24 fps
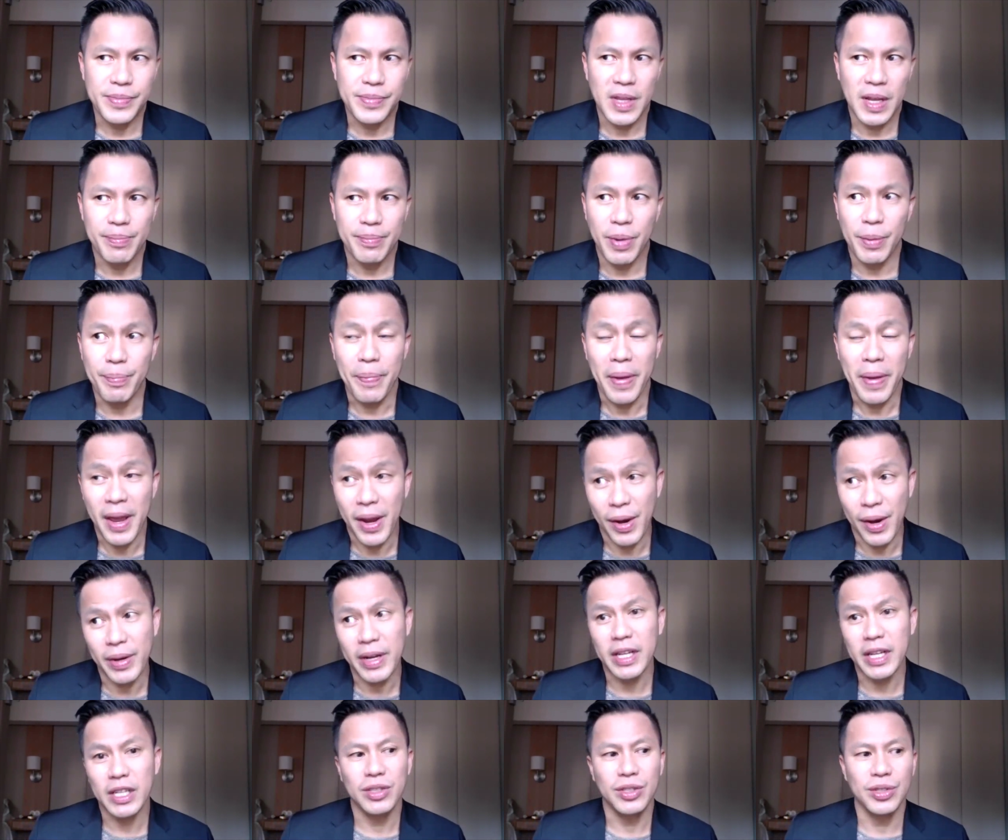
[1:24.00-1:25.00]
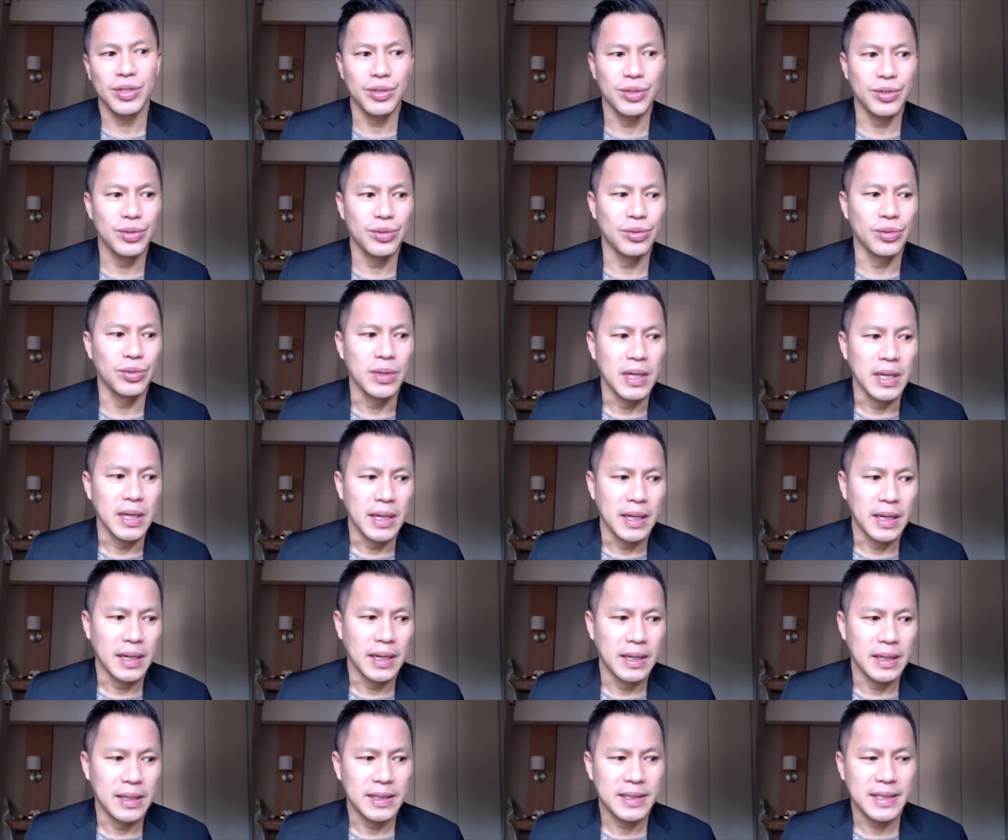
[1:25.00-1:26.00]
preparing to
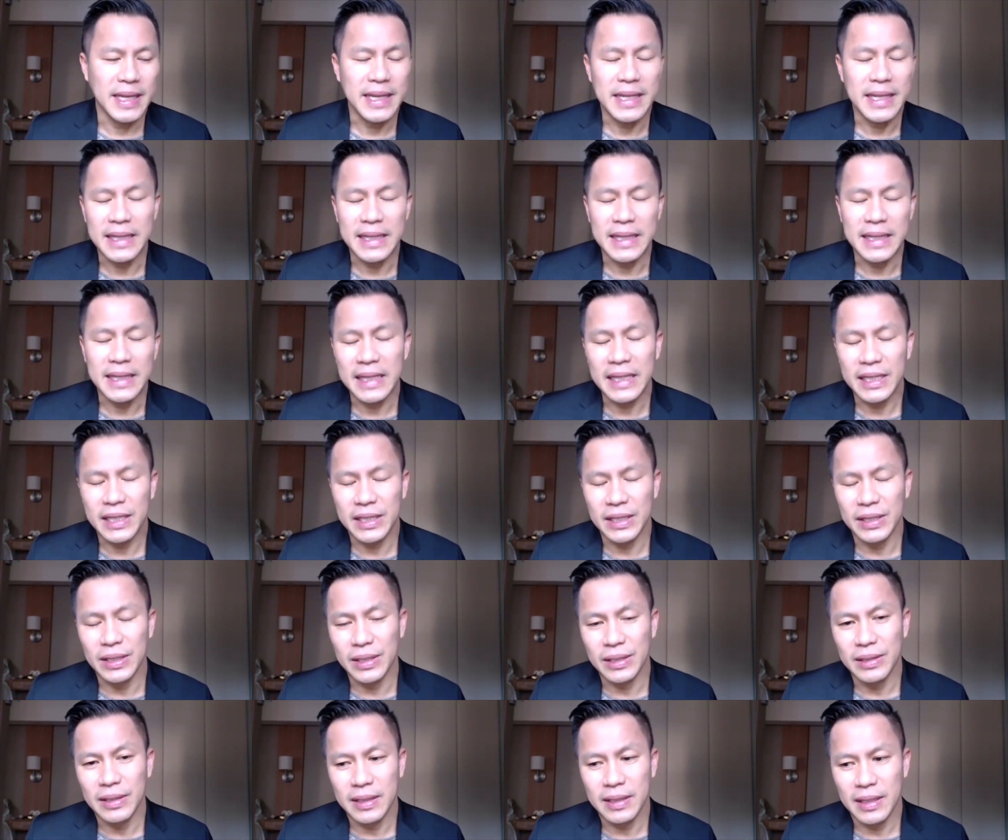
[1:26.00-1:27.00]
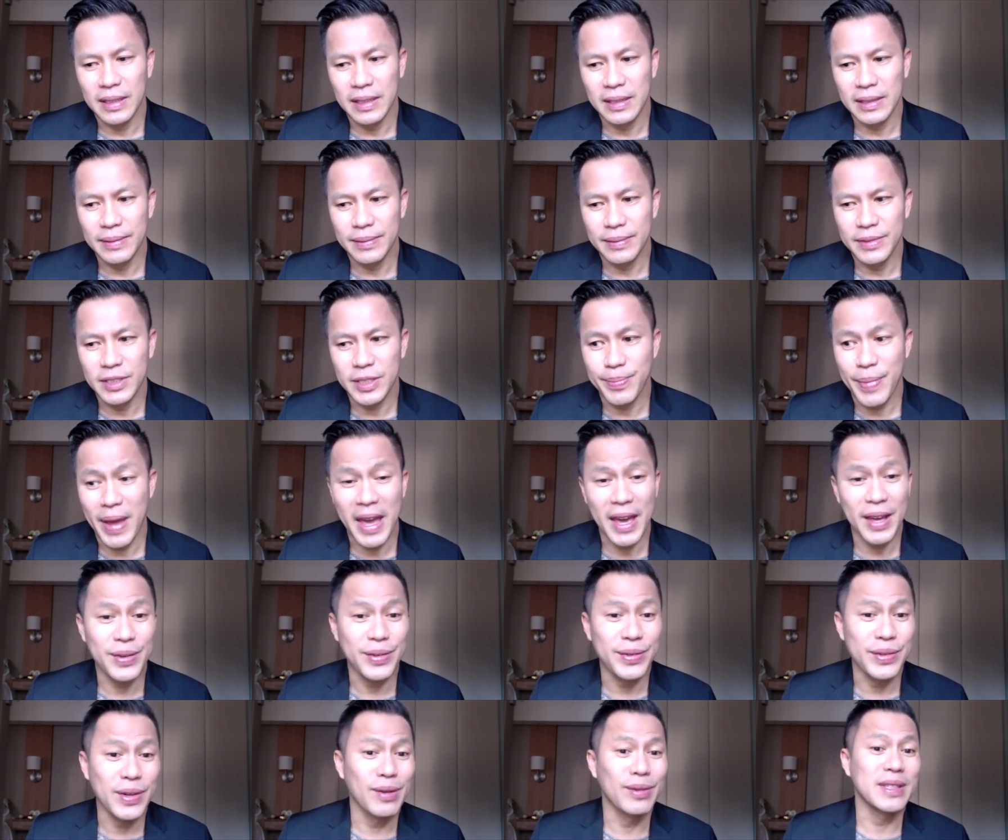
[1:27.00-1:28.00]
send legal demand or
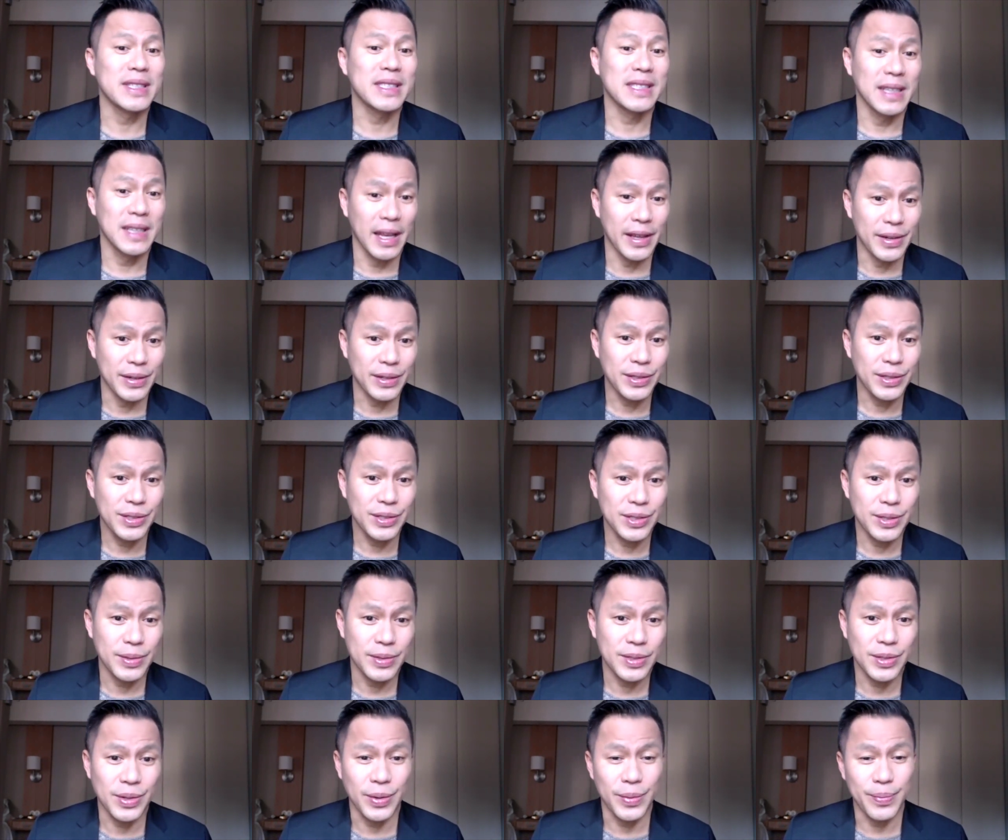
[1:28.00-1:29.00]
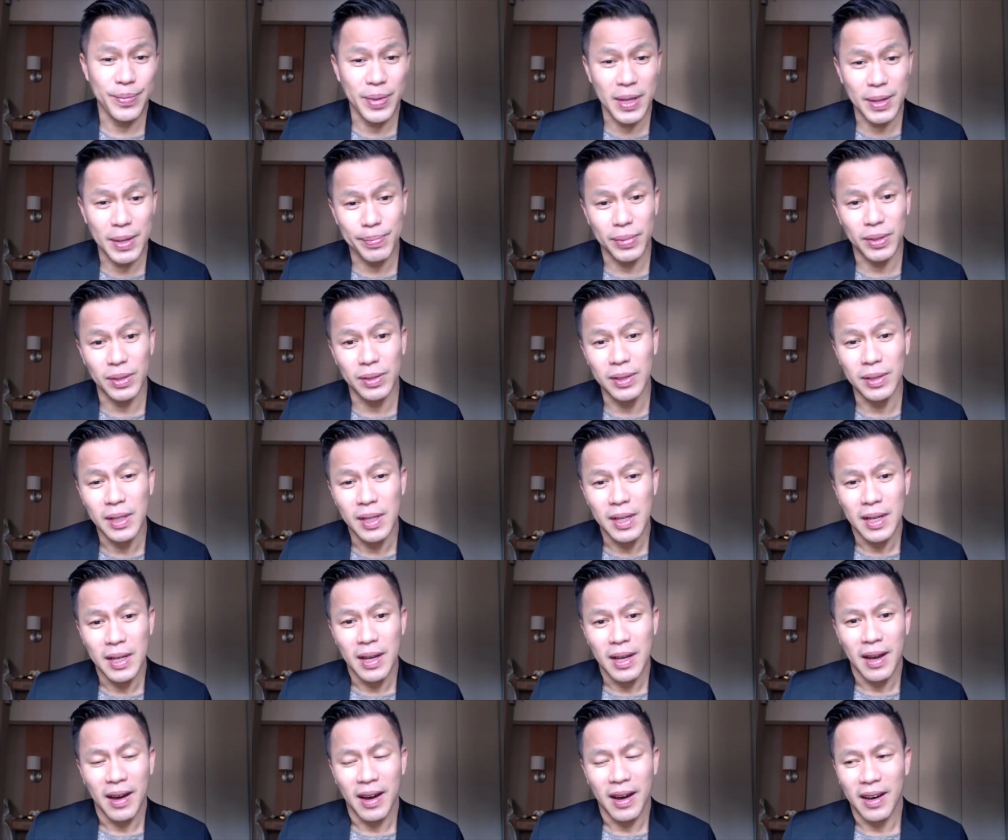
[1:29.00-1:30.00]
notice letters to certain people
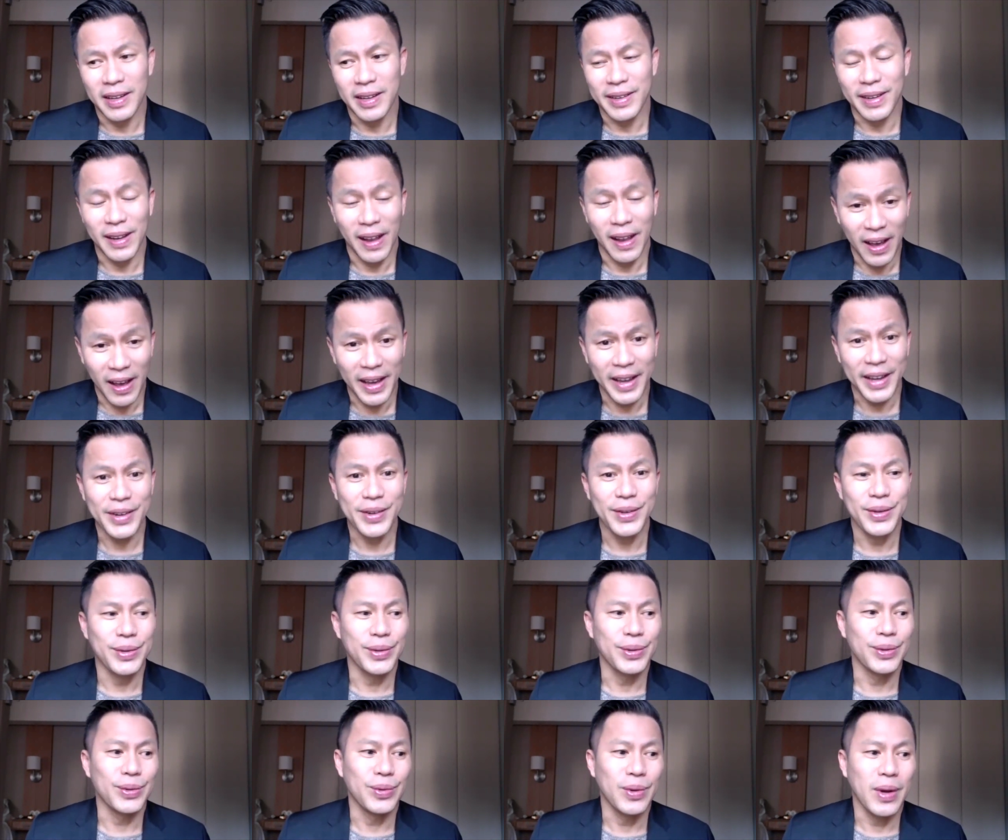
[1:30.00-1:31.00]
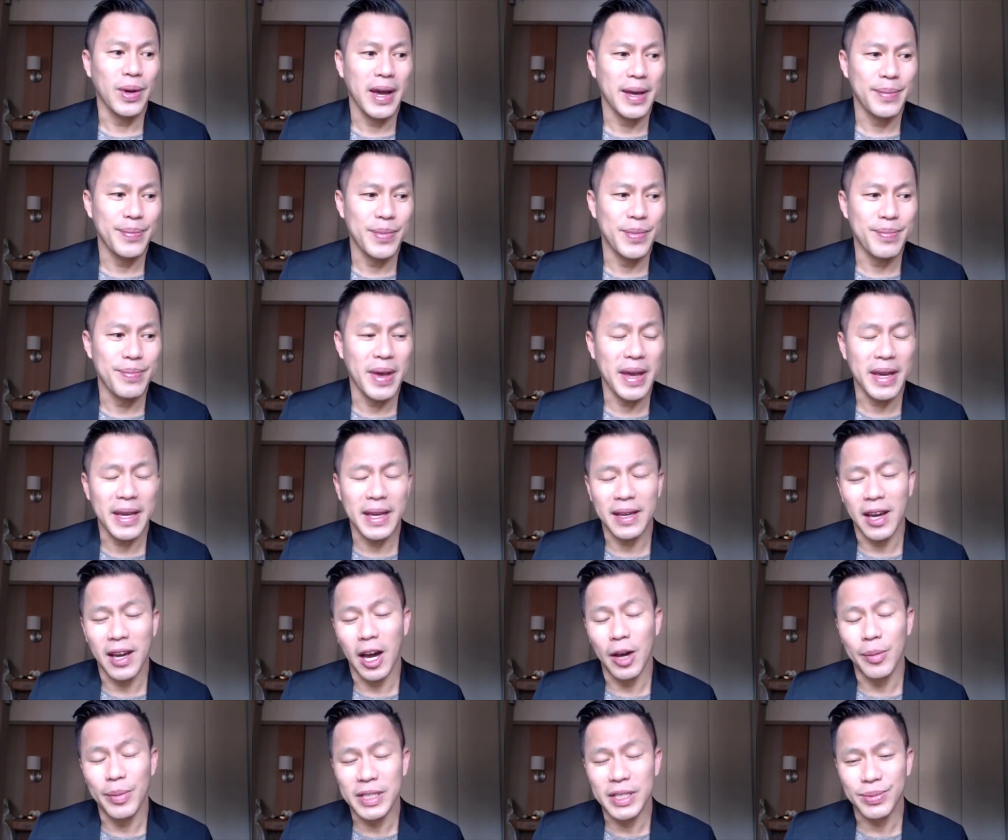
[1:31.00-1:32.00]
online who had been making
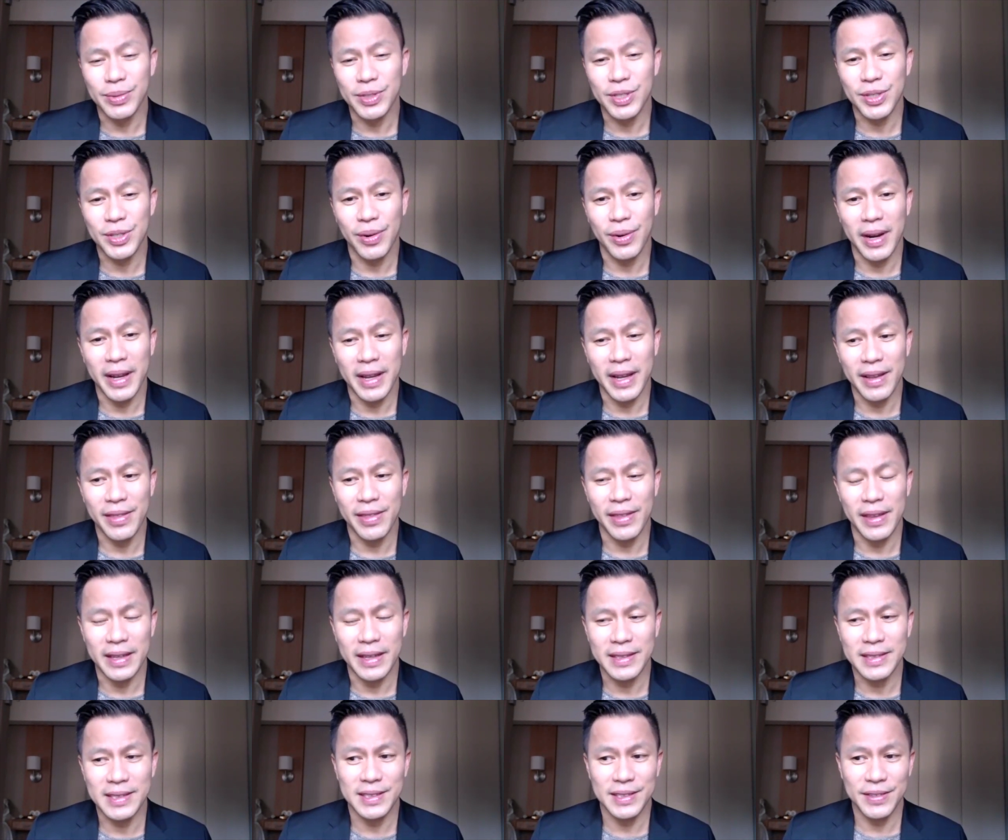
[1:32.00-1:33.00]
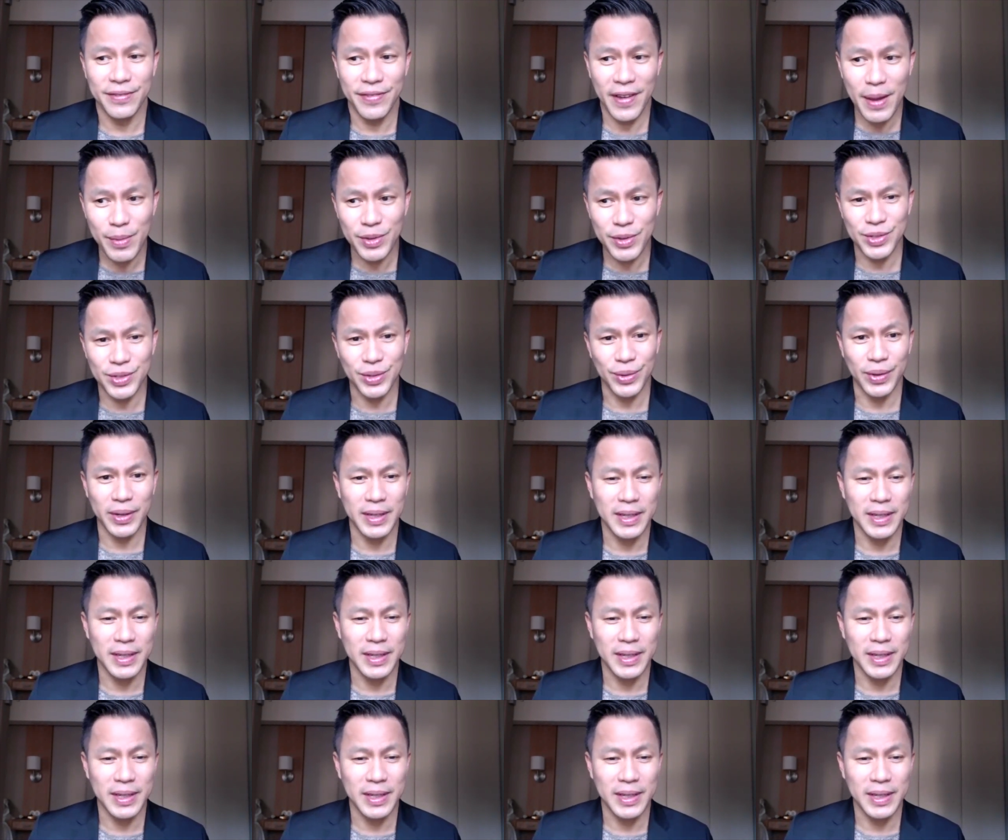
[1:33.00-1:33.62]
comments which Craig thinks is defamatory.